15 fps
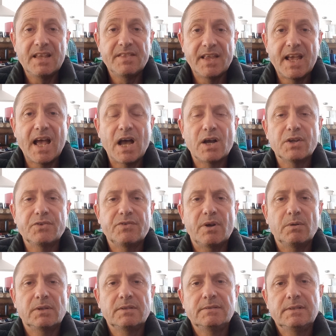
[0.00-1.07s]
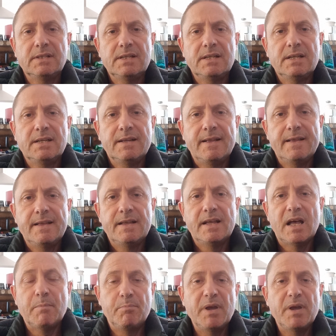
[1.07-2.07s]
they are controlled. And